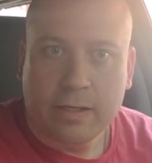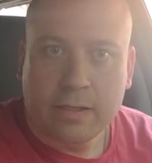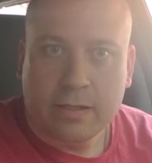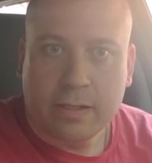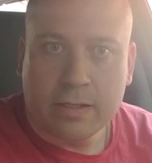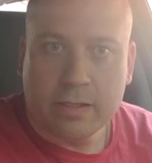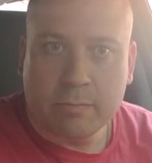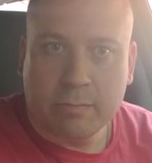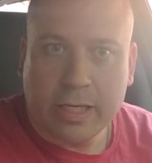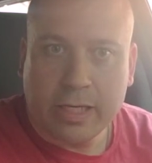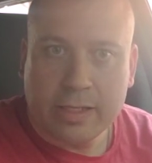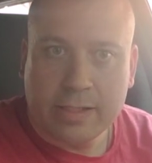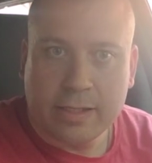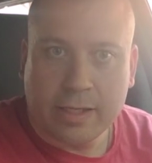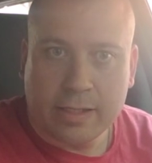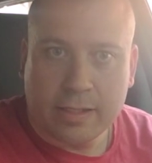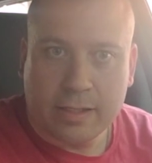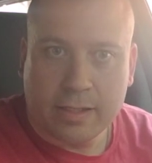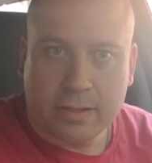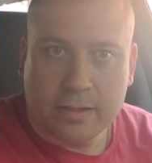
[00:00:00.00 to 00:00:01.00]
Does it make
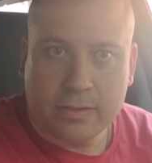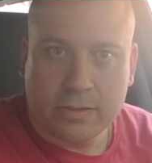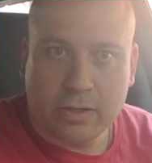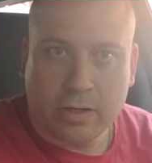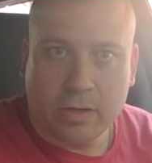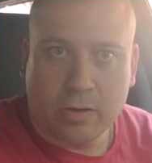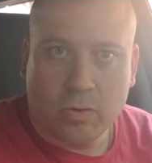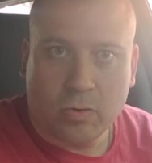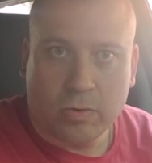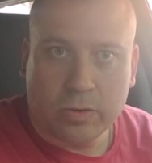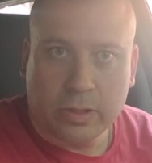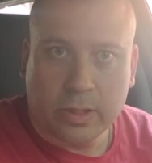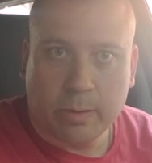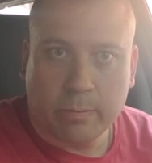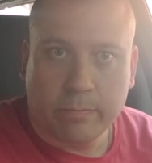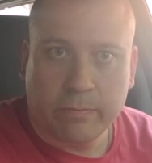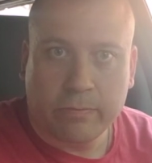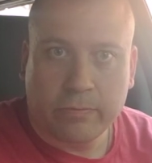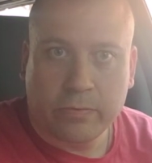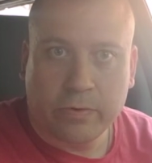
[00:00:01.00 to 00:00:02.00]
sense this is going to hold up
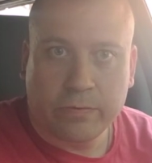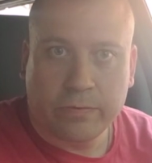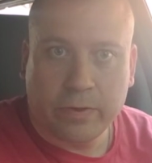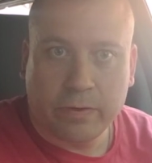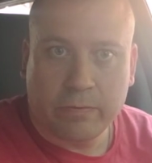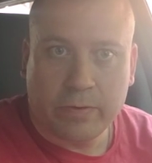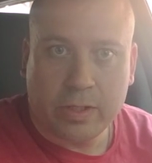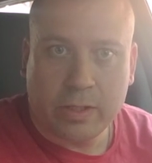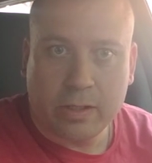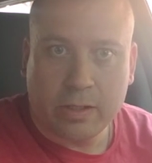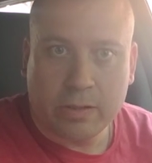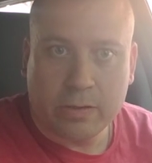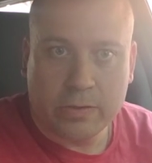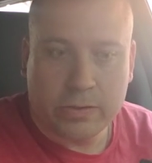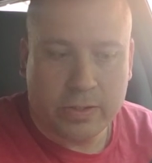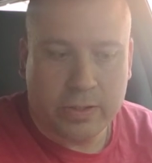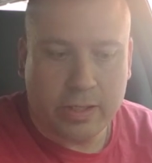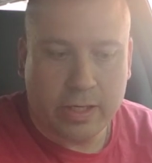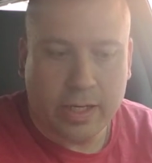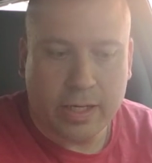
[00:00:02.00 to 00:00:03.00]
for 50
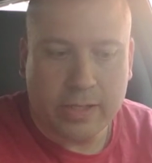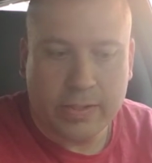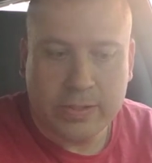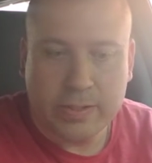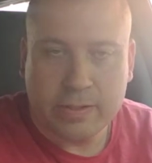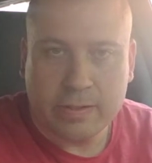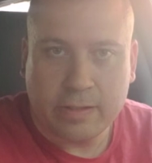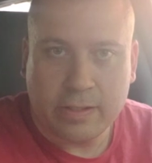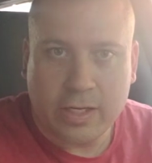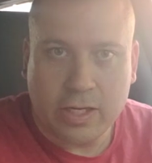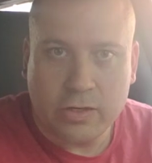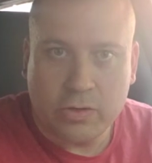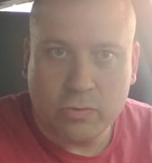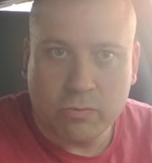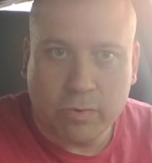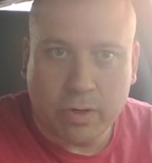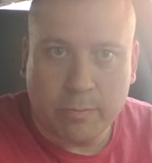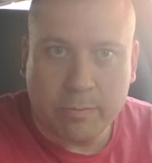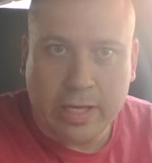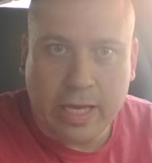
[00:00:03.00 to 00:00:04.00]
years? Yes. Can you
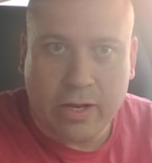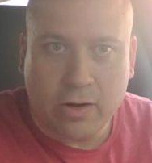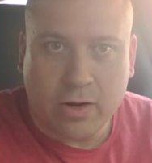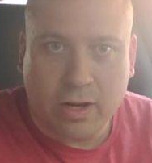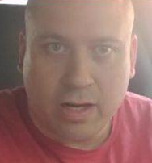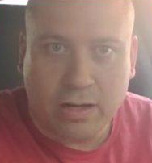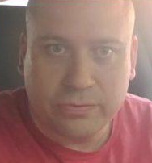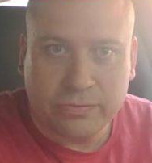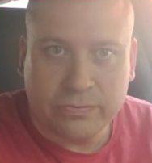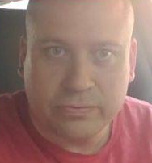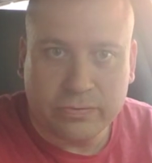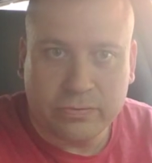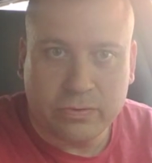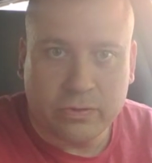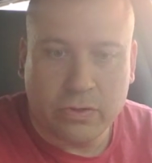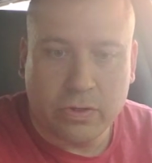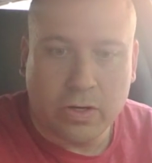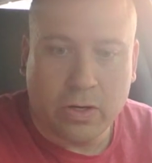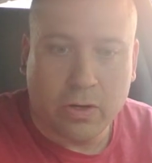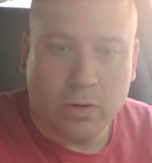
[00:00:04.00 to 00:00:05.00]
rub that off?
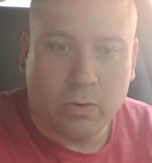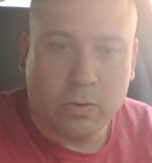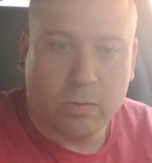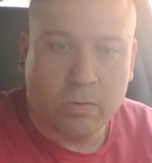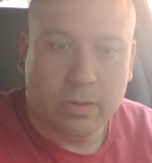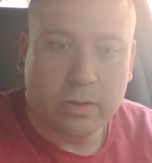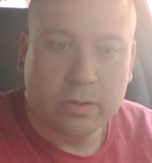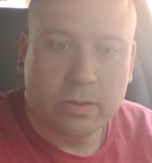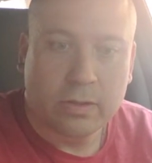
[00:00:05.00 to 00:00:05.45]
No.